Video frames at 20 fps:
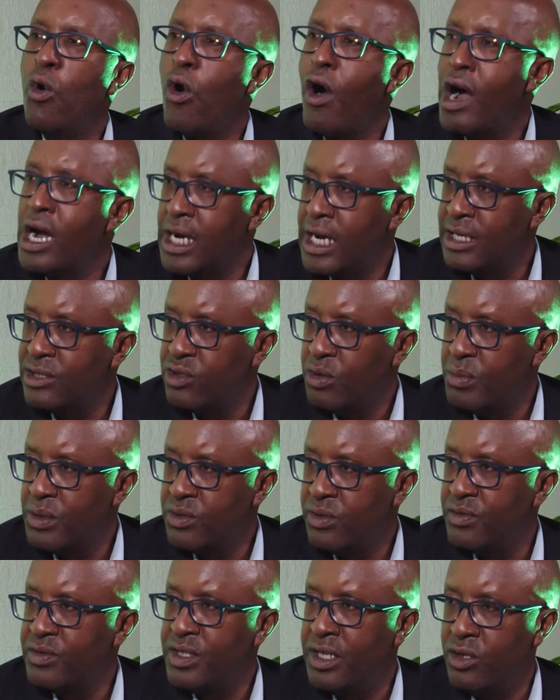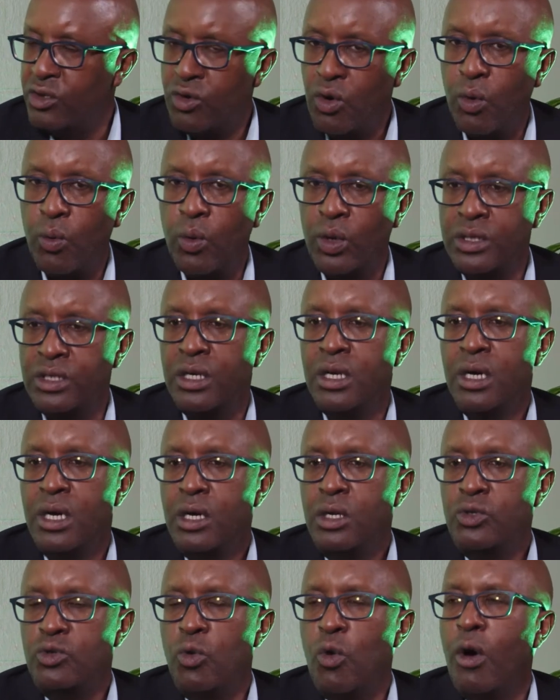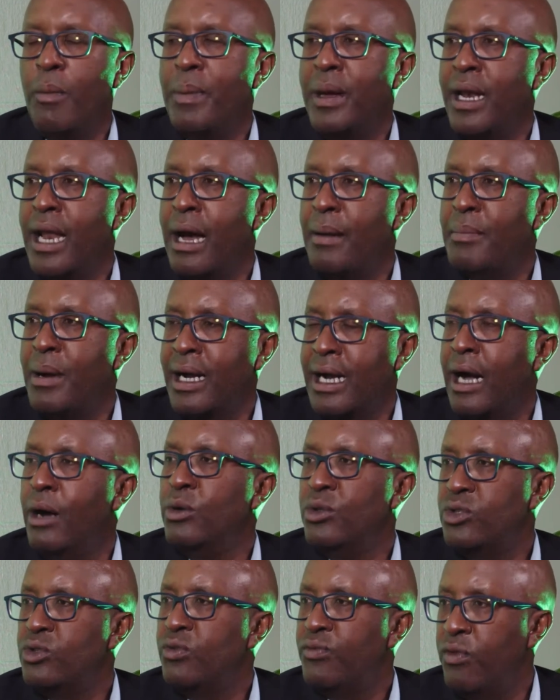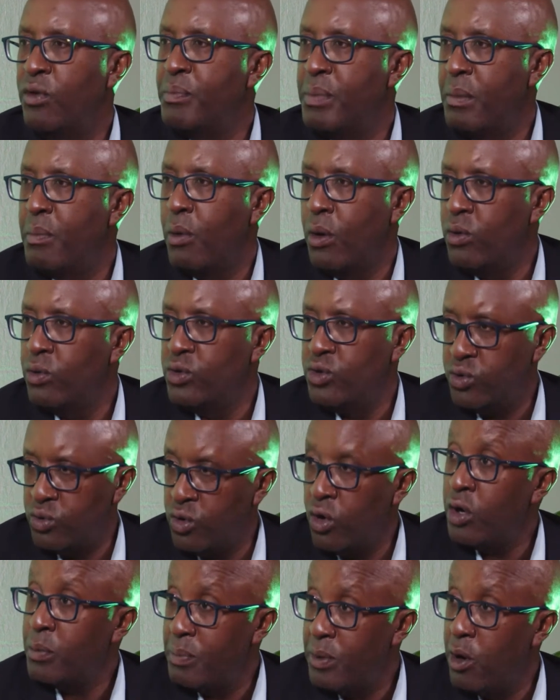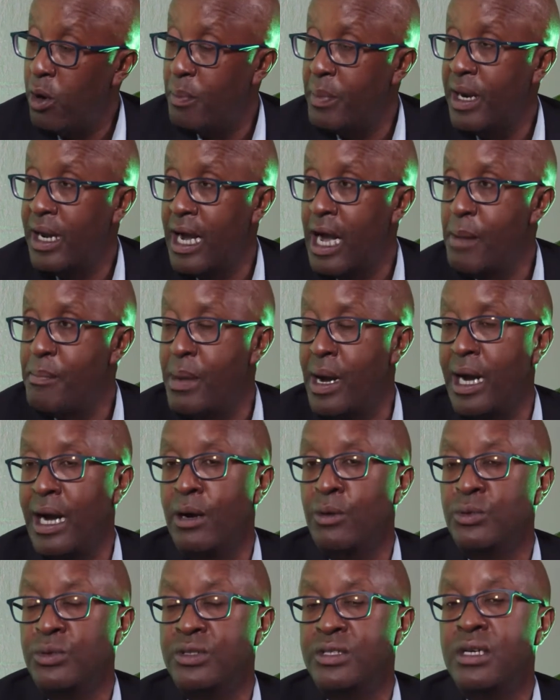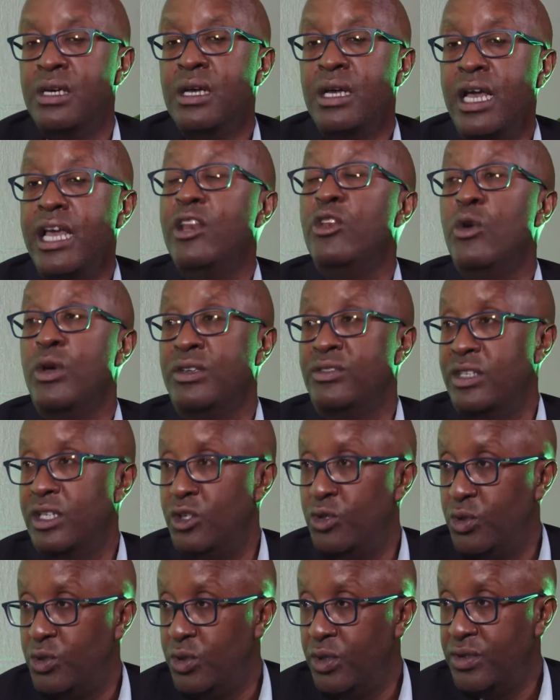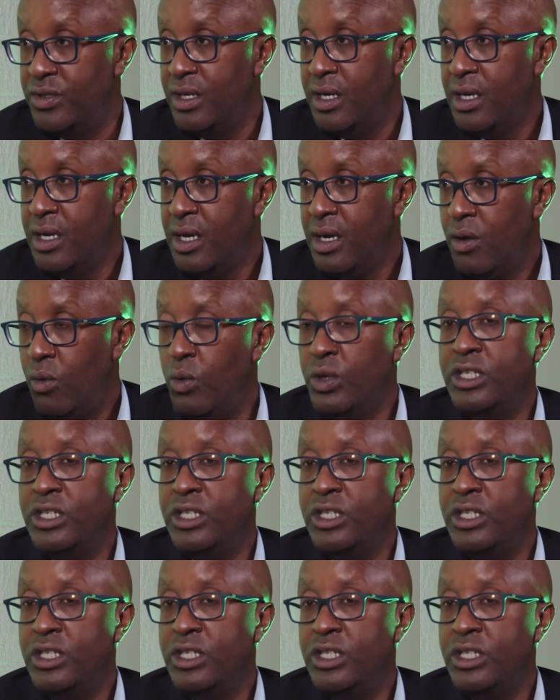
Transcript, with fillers: know our customers. Obviously, we don't want to open up accounts for people who should not be opening up accounts in new institutions, mm-hmm.